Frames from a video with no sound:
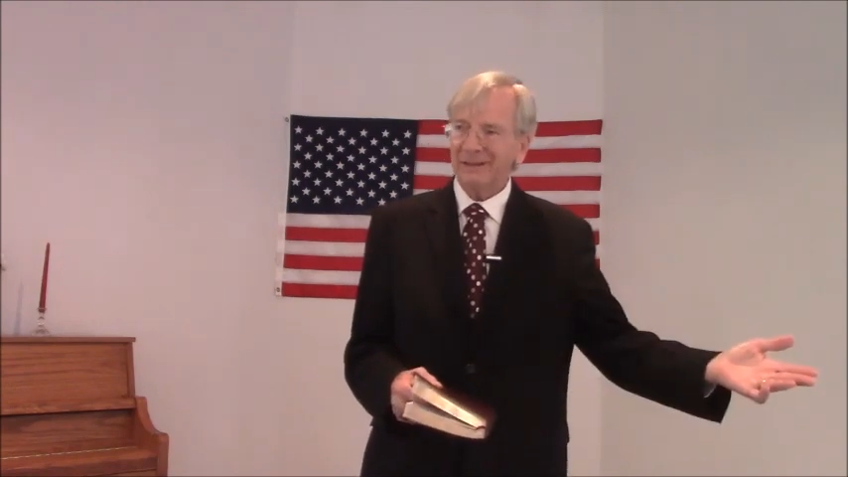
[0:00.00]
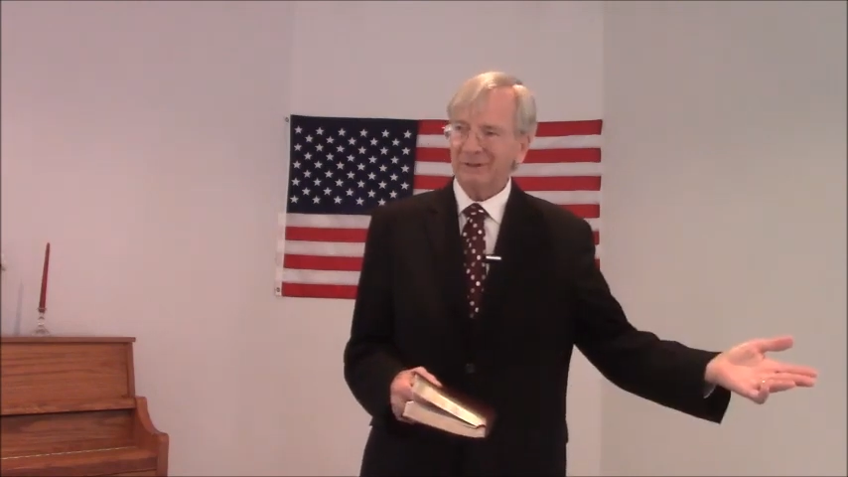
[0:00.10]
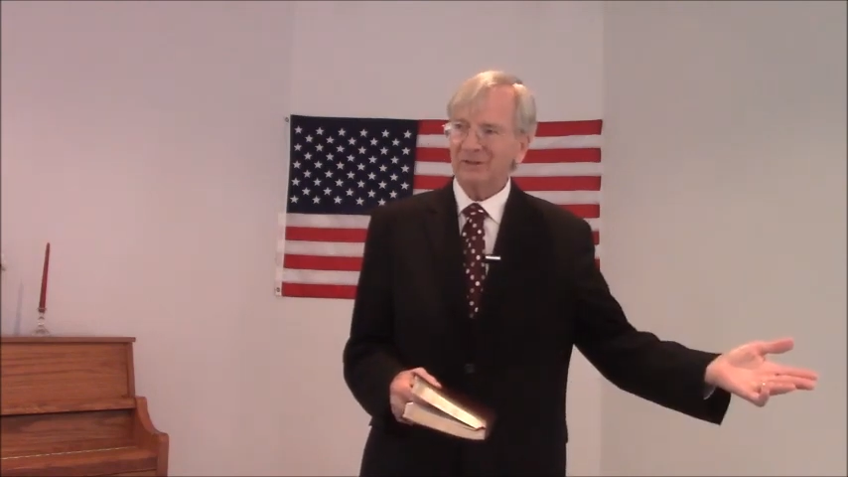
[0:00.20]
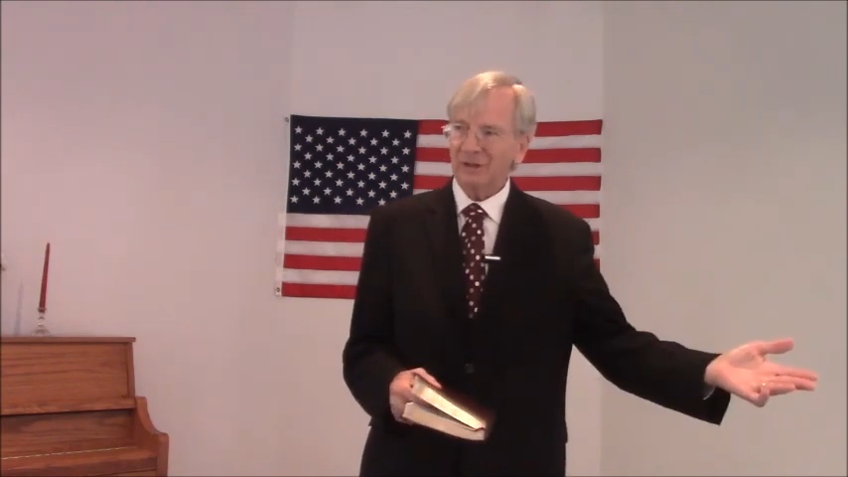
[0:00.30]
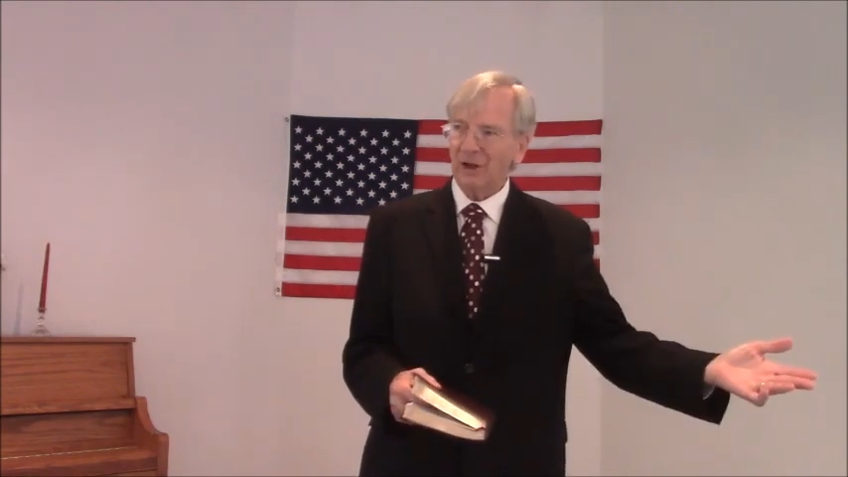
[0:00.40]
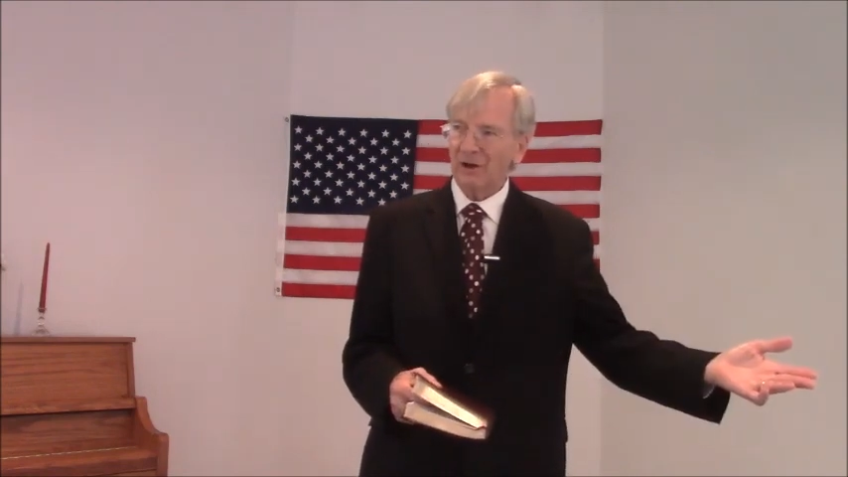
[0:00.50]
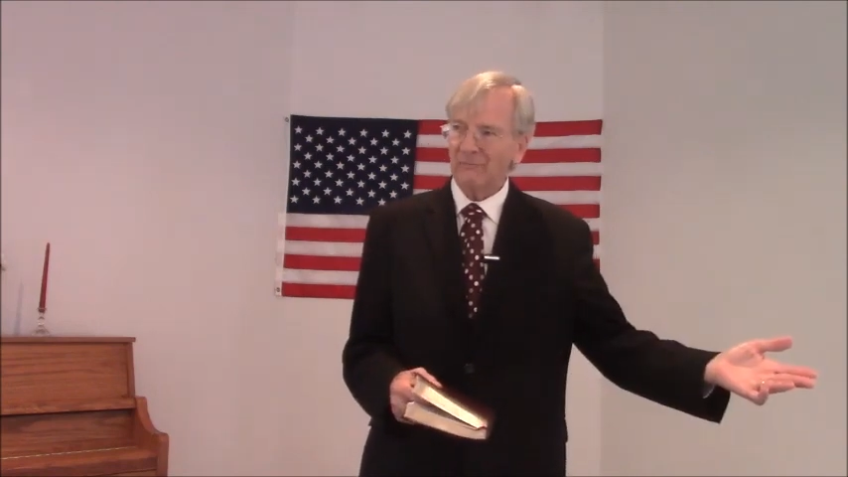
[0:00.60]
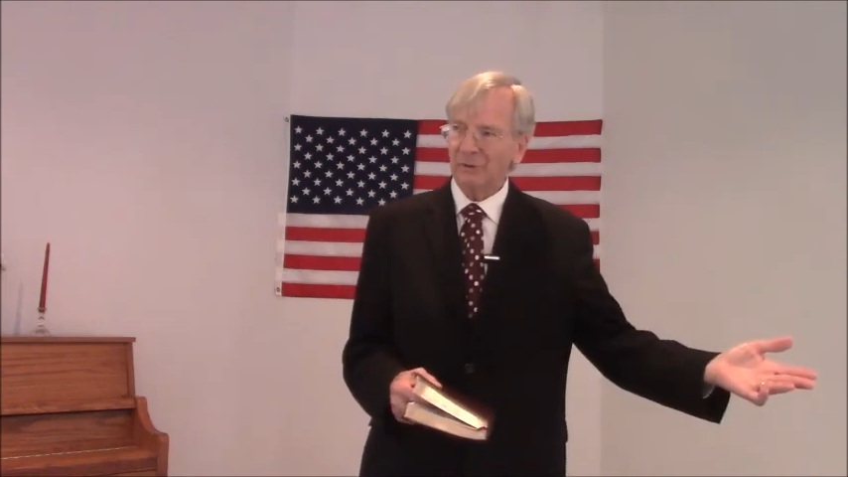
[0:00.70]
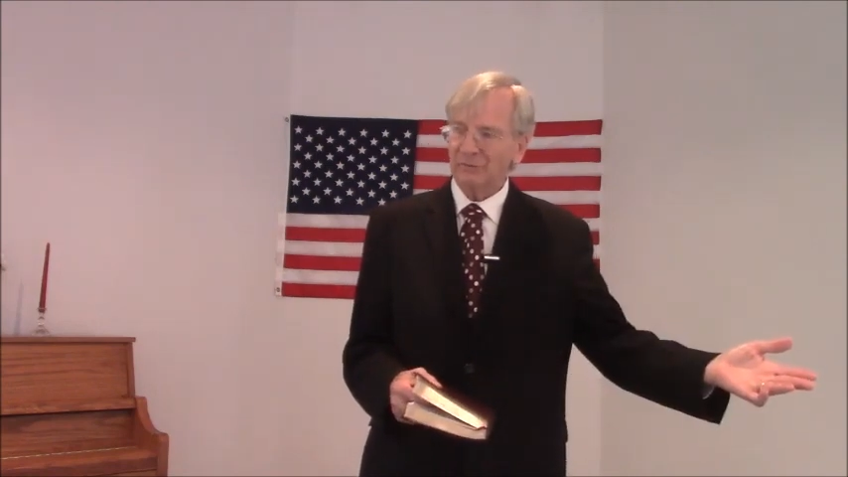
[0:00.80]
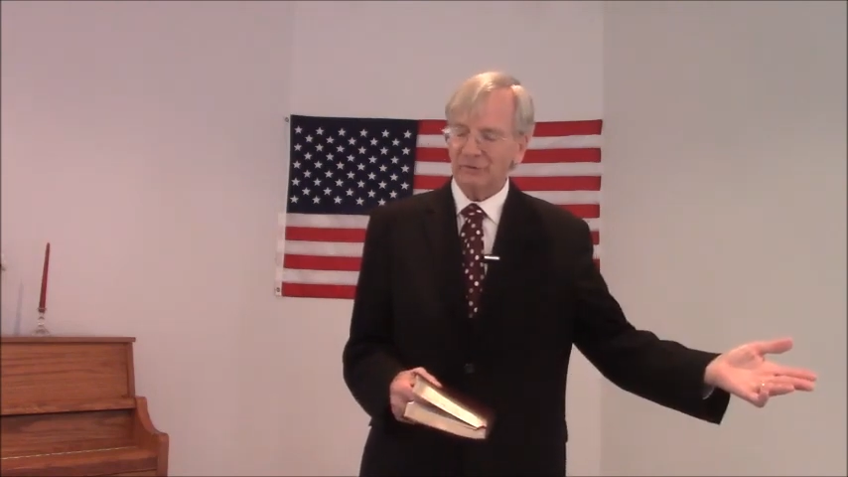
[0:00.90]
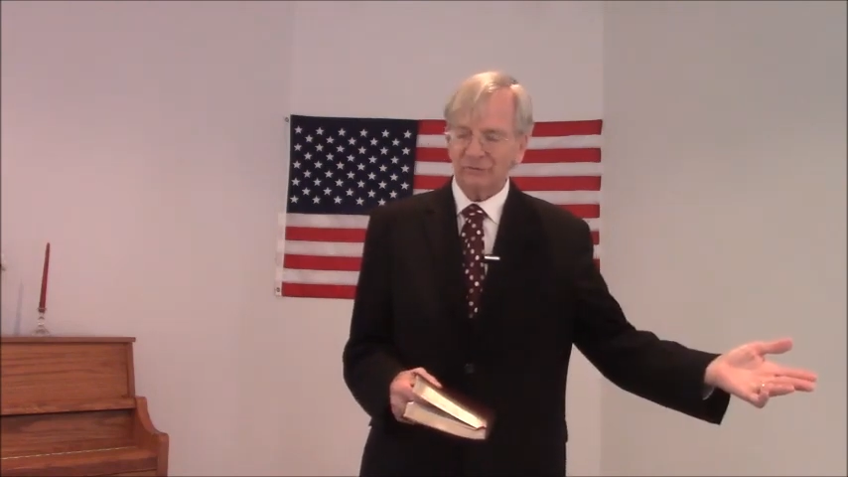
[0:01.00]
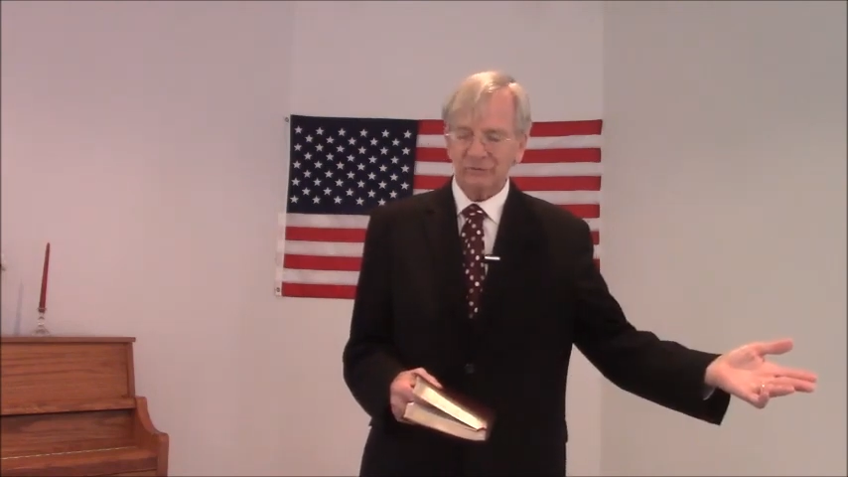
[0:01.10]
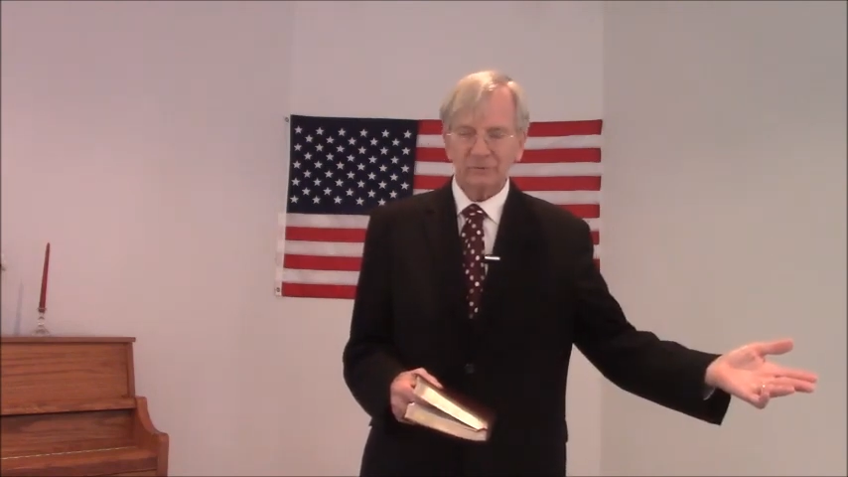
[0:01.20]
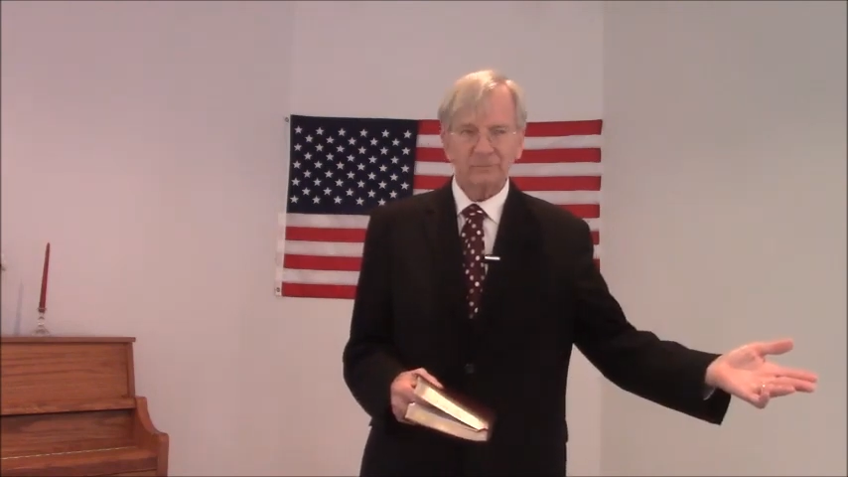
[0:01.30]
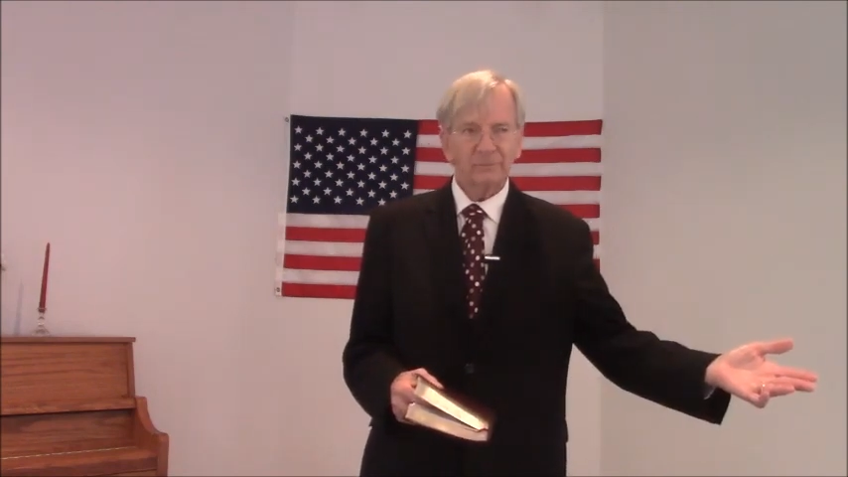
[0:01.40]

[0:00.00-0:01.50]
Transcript: That means the law of Moses.